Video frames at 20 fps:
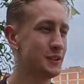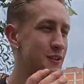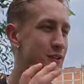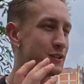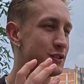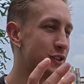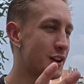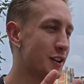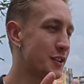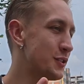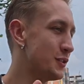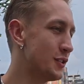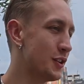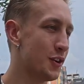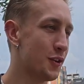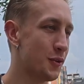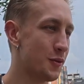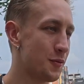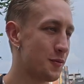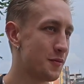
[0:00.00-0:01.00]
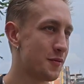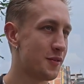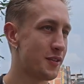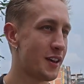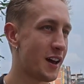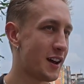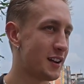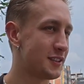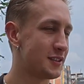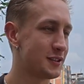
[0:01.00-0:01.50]
So now you know
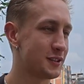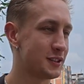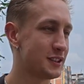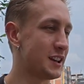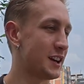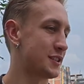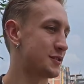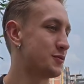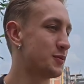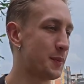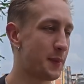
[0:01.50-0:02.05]
that yes,